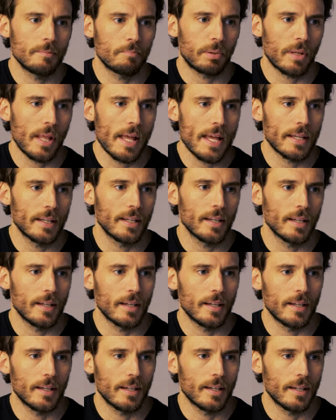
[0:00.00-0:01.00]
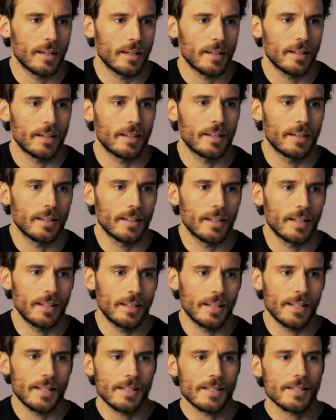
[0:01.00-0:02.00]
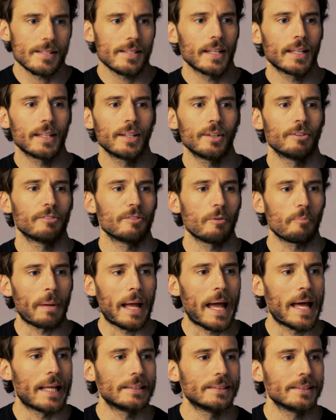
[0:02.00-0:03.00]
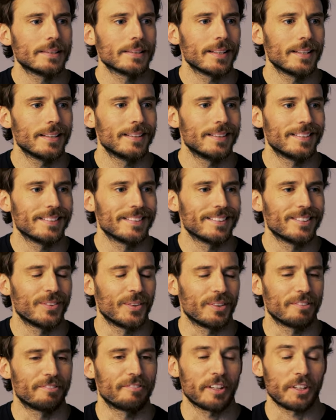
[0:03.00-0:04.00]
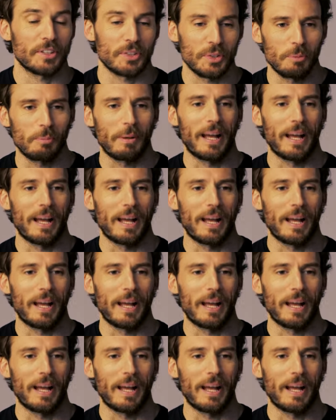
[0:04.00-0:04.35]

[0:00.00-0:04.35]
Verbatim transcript: Playing a, a lead singer of a band, in, or a fictional